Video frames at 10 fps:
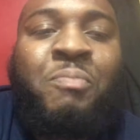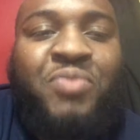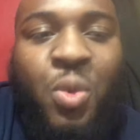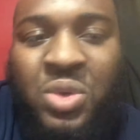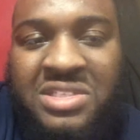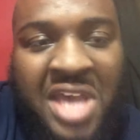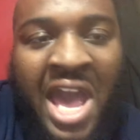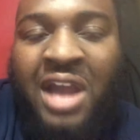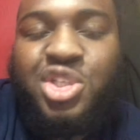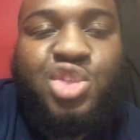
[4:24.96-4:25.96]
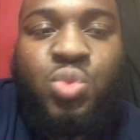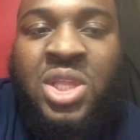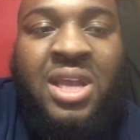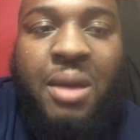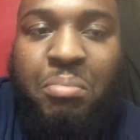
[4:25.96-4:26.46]
was
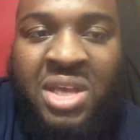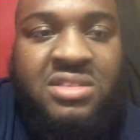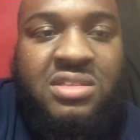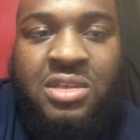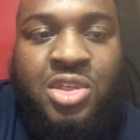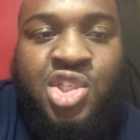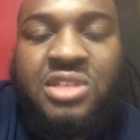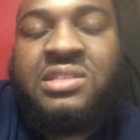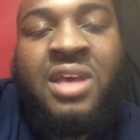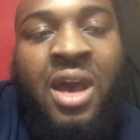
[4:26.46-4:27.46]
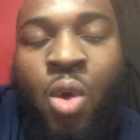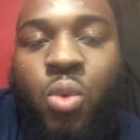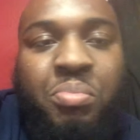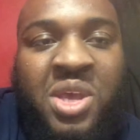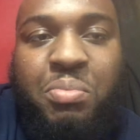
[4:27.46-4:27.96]
actually a message to
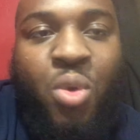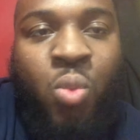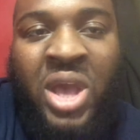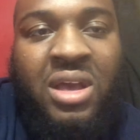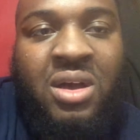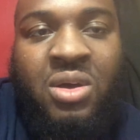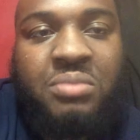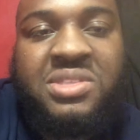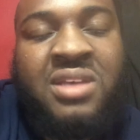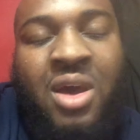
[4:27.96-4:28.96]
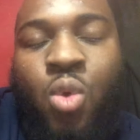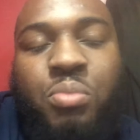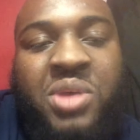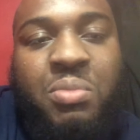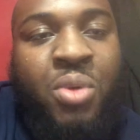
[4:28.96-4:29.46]
help people wake up, to help
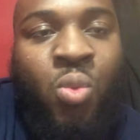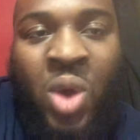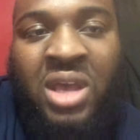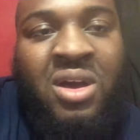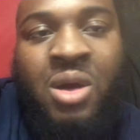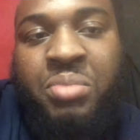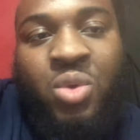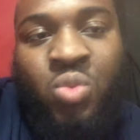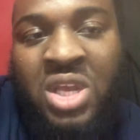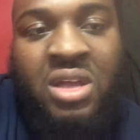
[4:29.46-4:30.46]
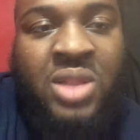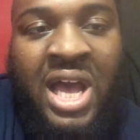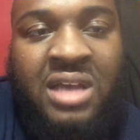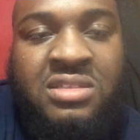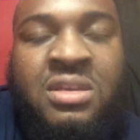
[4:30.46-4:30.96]
people wake up and
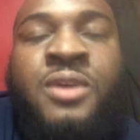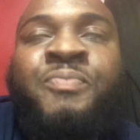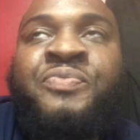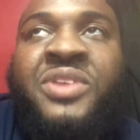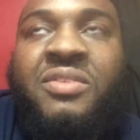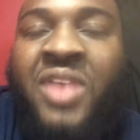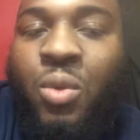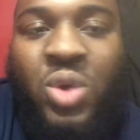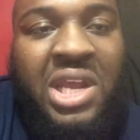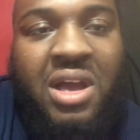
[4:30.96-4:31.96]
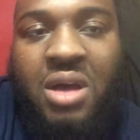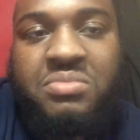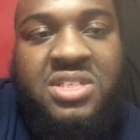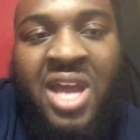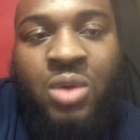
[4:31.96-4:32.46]
realize that when it
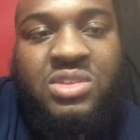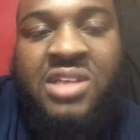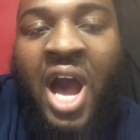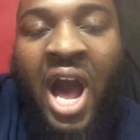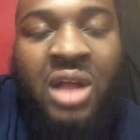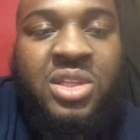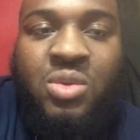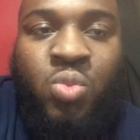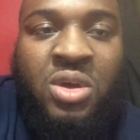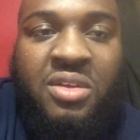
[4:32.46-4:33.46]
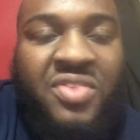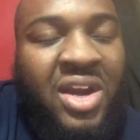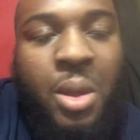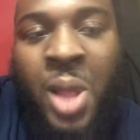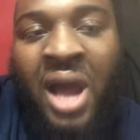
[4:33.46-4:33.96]
comes down to Hollywood, that
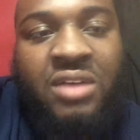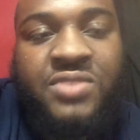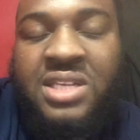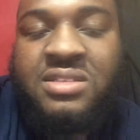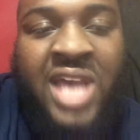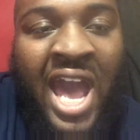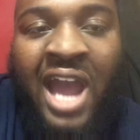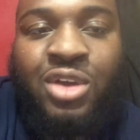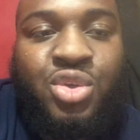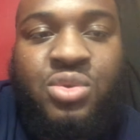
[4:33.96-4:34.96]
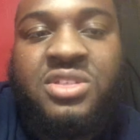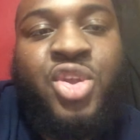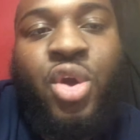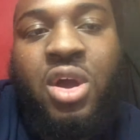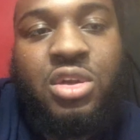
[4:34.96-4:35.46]
a lot of these actors,
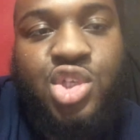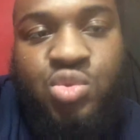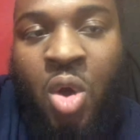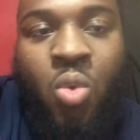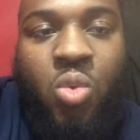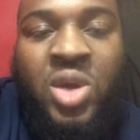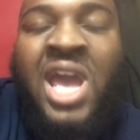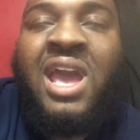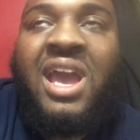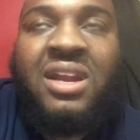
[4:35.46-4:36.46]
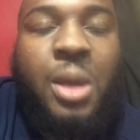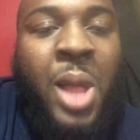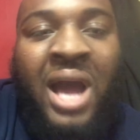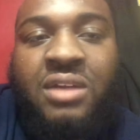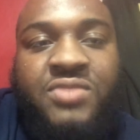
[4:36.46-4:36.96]
they're controlled, and a
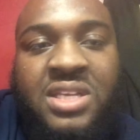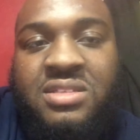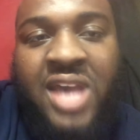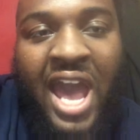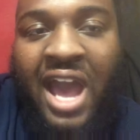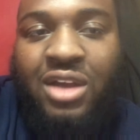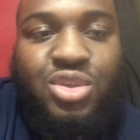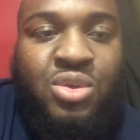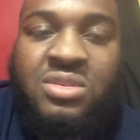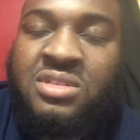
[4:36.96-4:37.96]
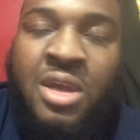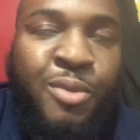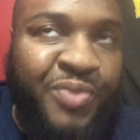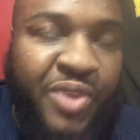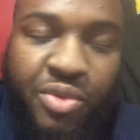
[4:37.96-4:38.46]
lot of these actors,
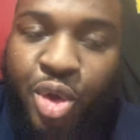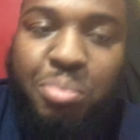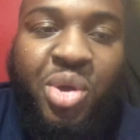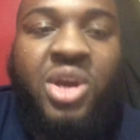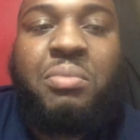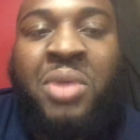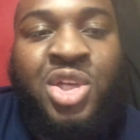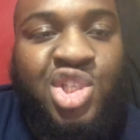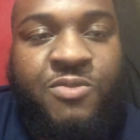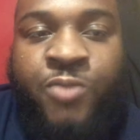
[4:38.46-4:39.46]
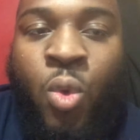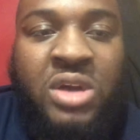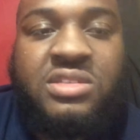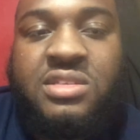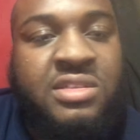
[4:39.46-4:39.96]
they're pretty much
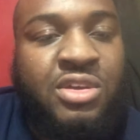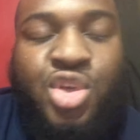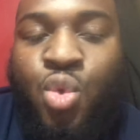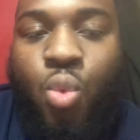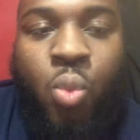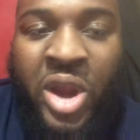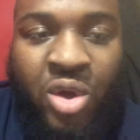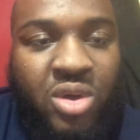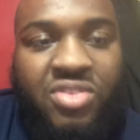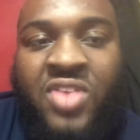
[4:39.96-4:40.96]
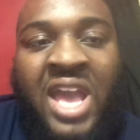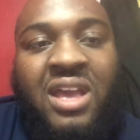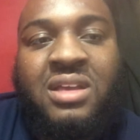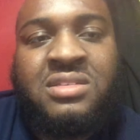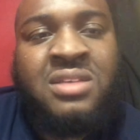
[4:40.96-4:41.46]
forced to do weird
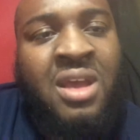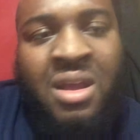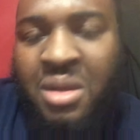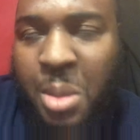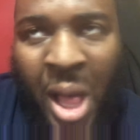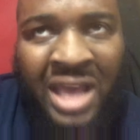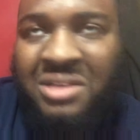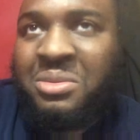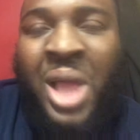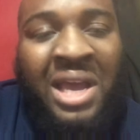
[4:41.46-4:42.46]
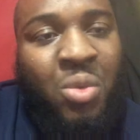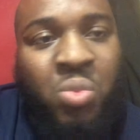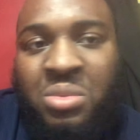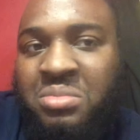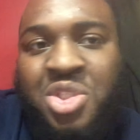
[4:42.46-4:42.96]
things, like
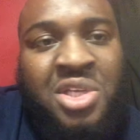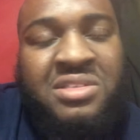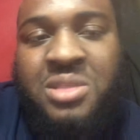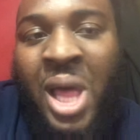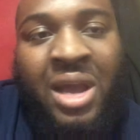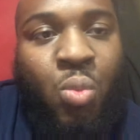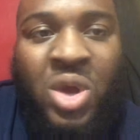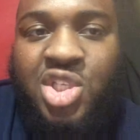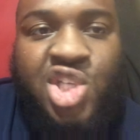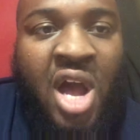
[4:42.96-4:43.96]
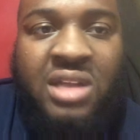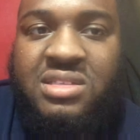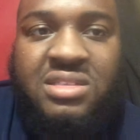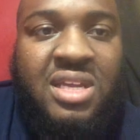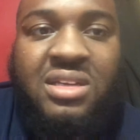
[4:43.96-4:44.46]
what John
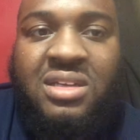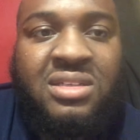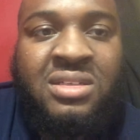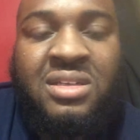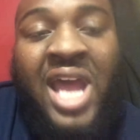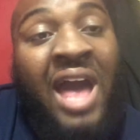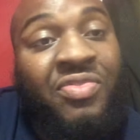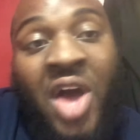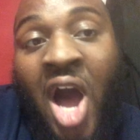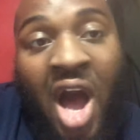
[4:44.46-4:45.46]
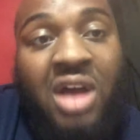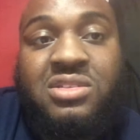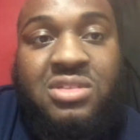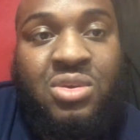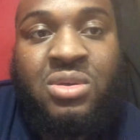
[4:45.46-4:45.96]
Cena did at the
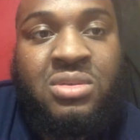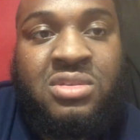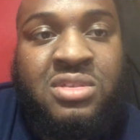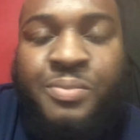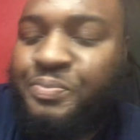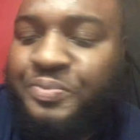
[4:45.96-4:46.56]
Oscars.